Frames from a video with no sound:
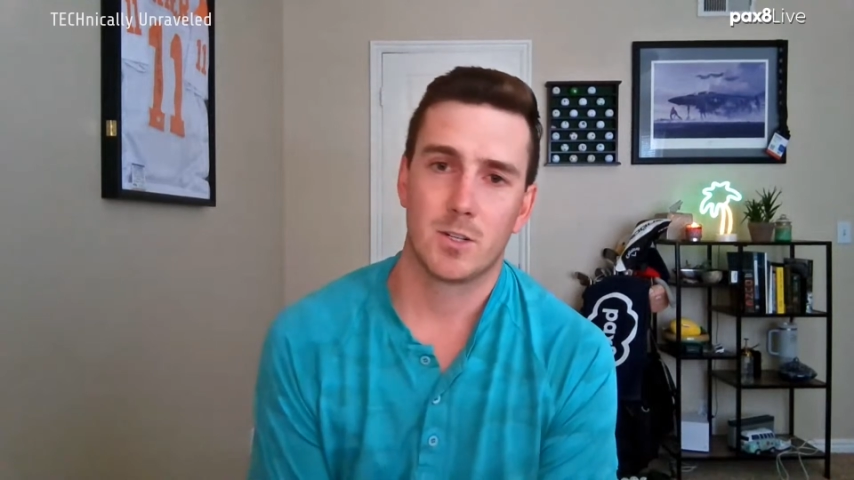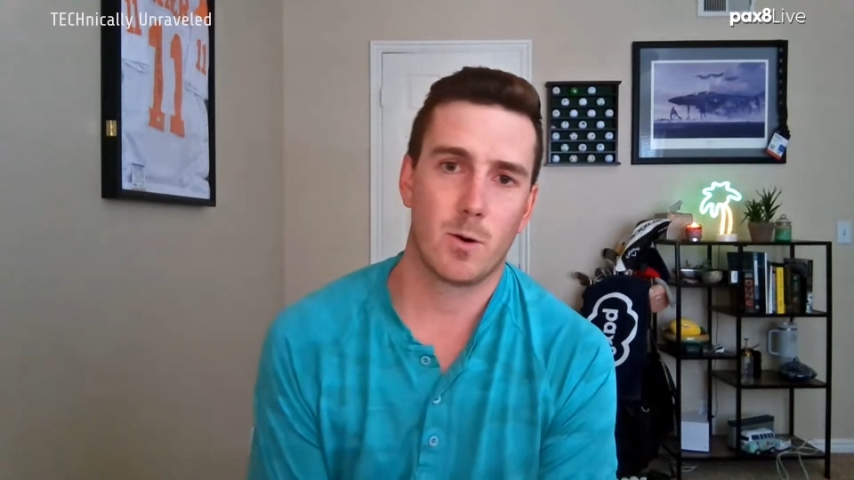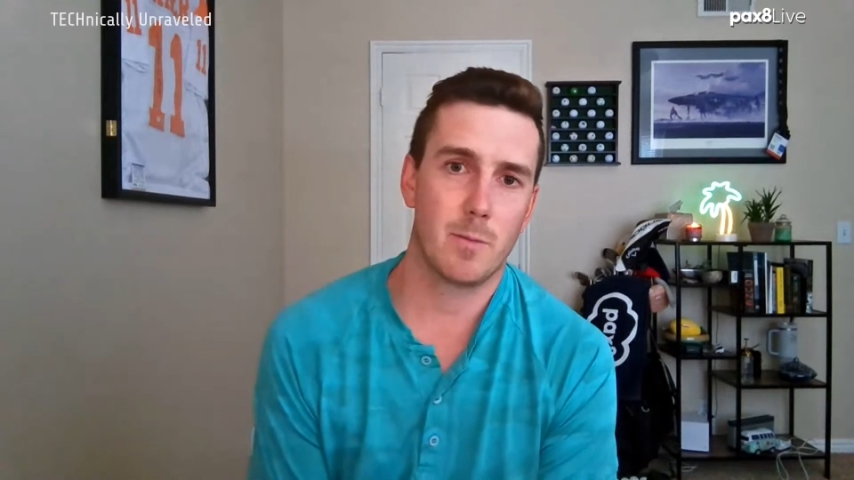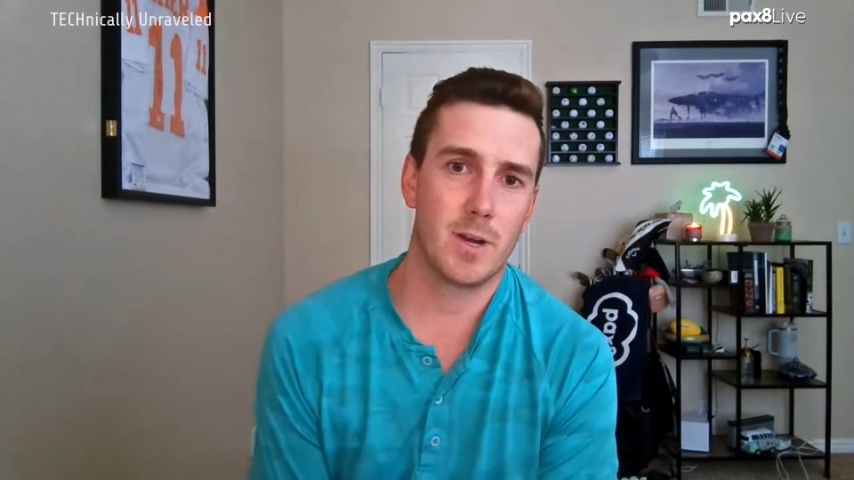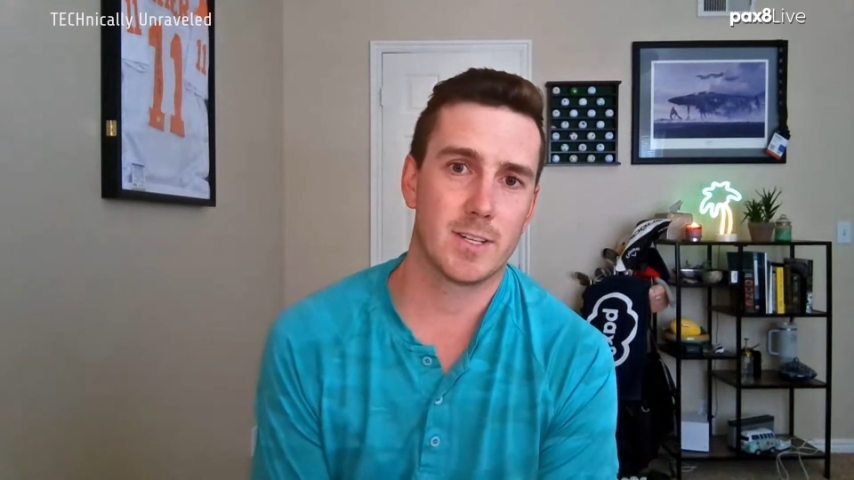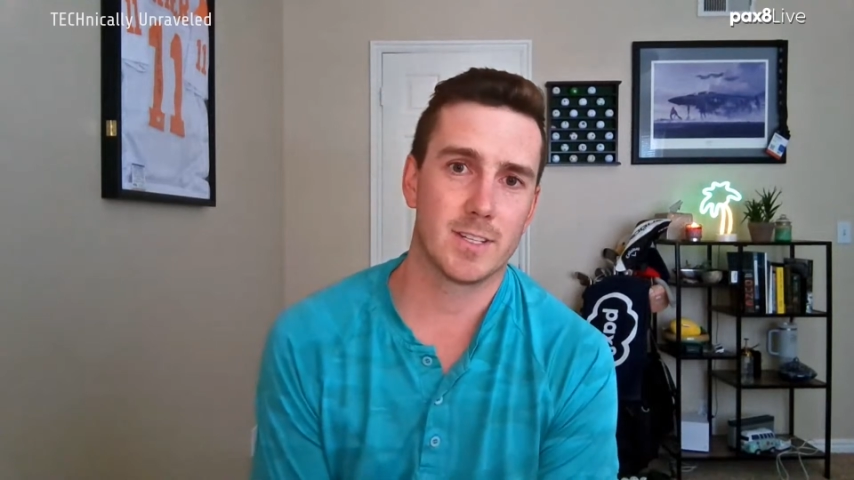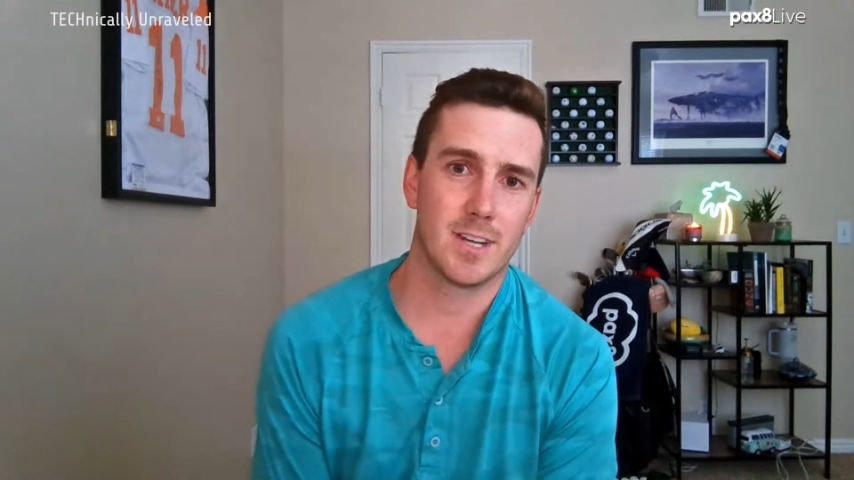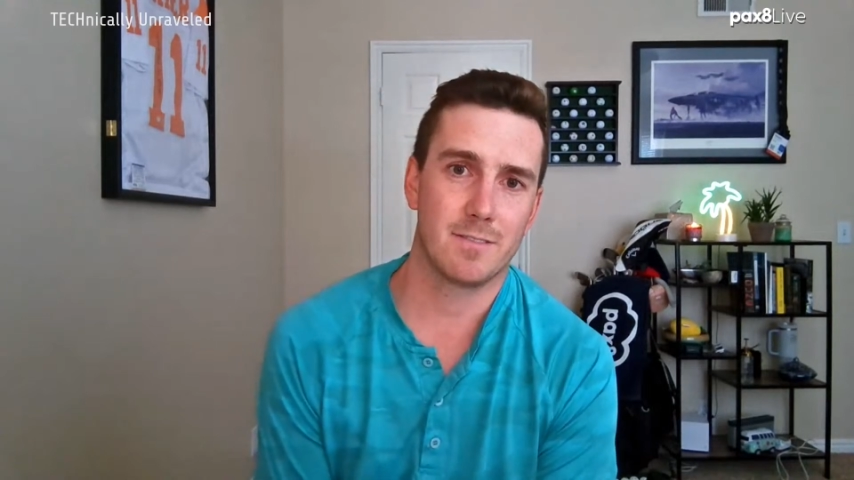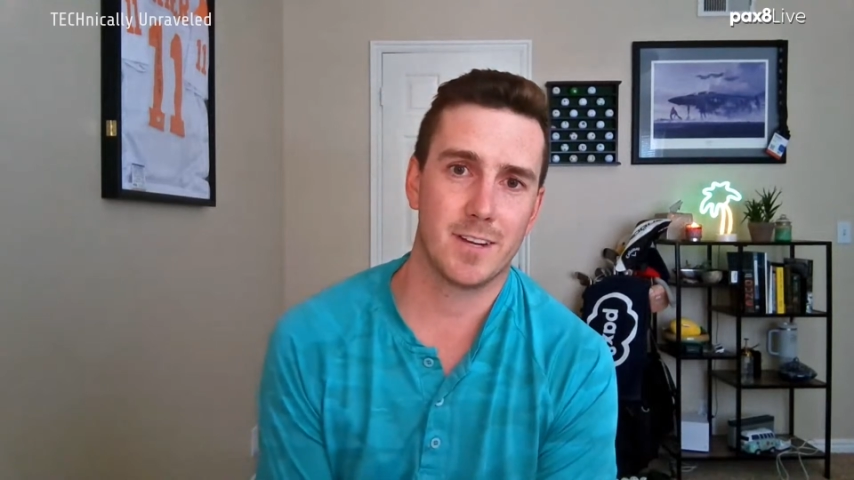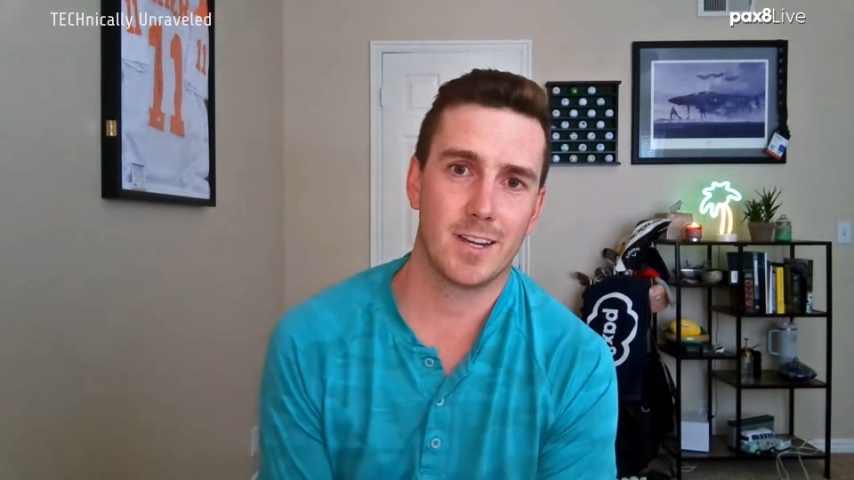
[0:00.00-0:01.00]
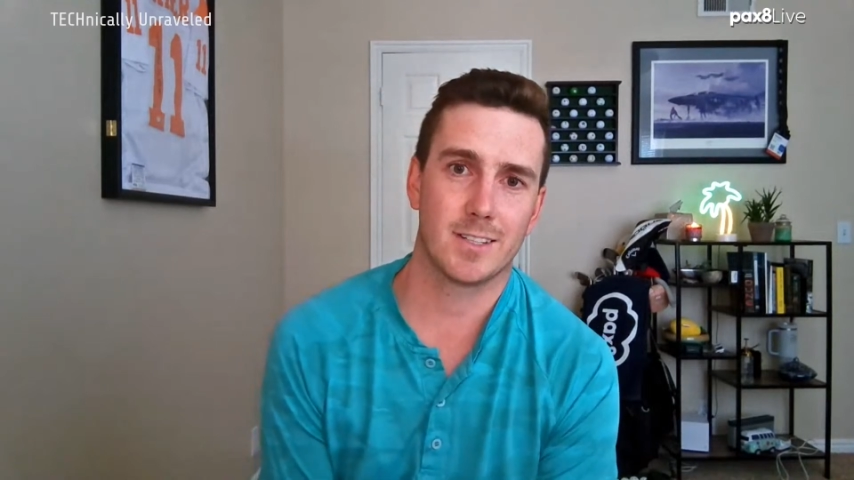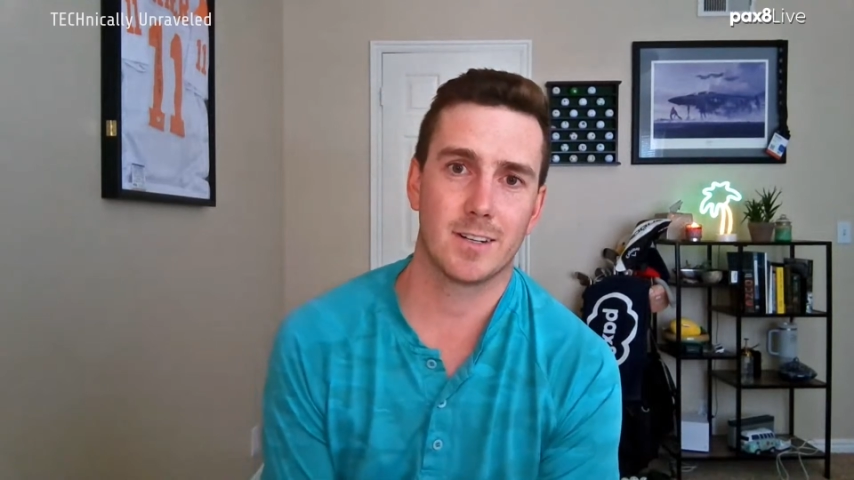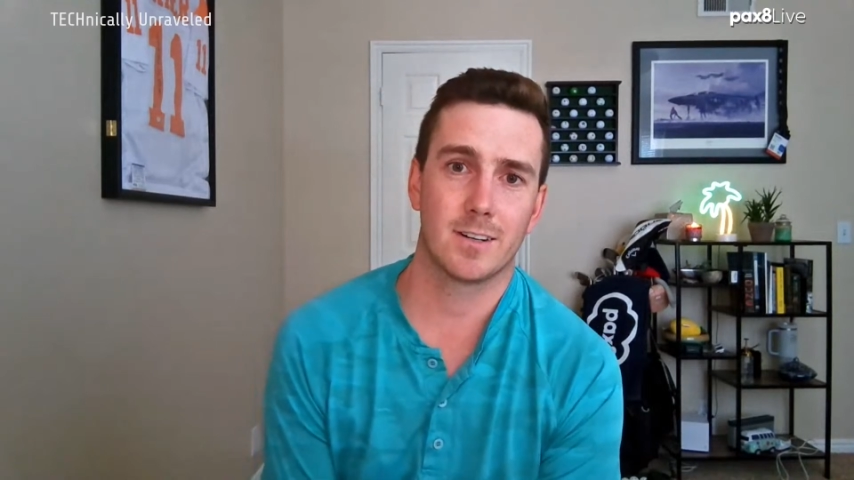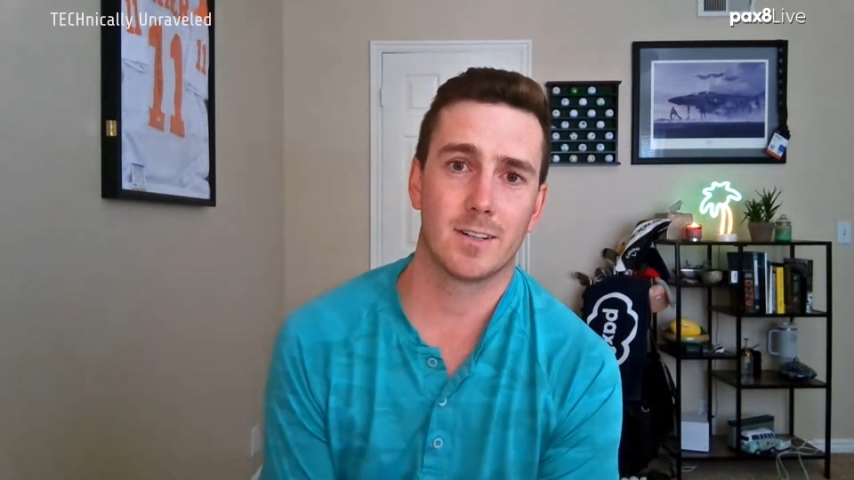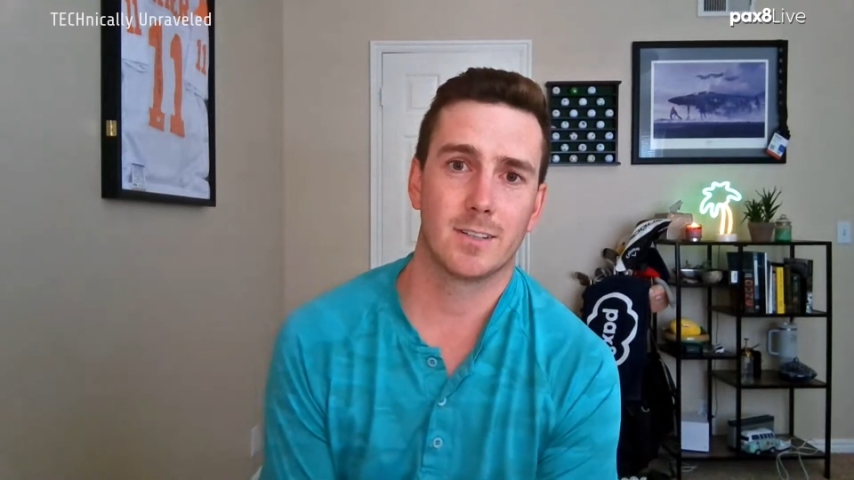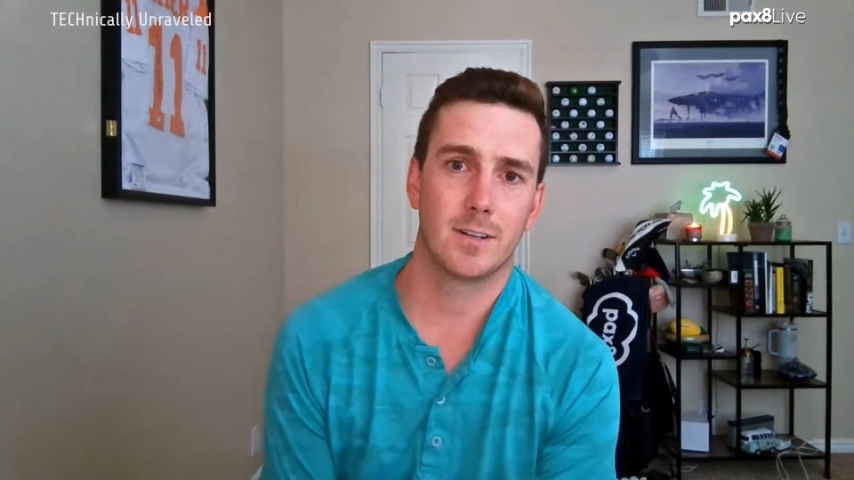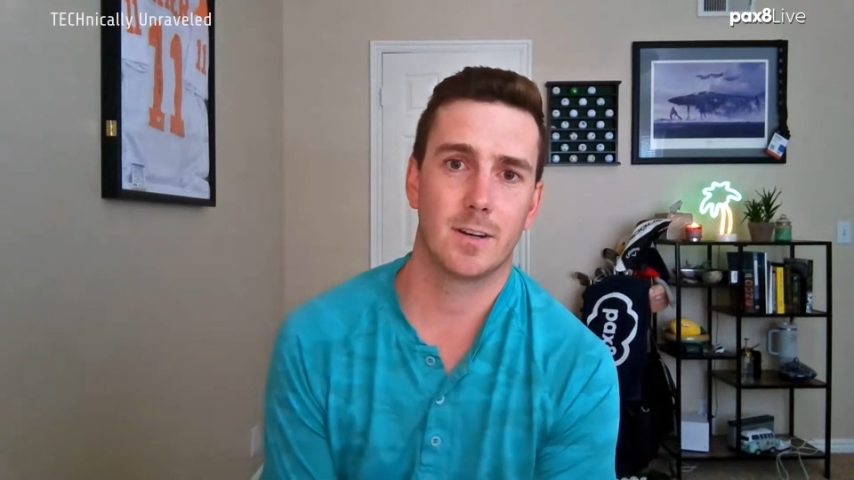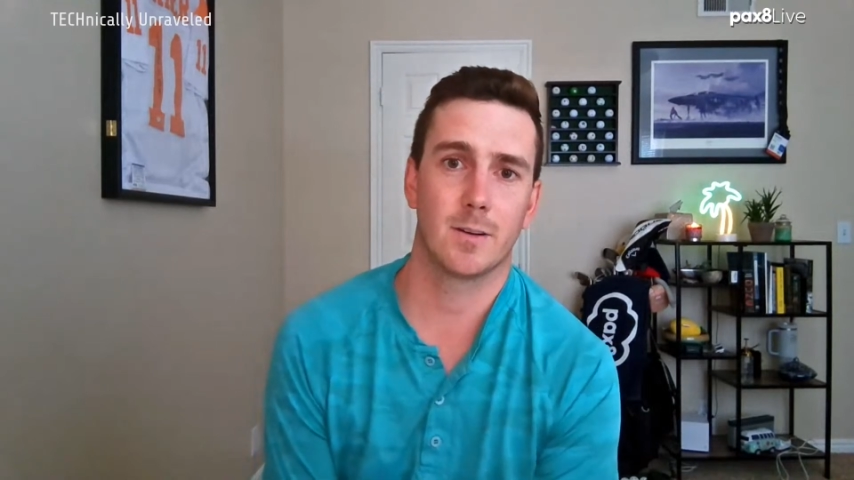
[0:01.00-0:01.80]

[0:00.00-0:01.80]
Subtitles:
20 minutes is tough to answer,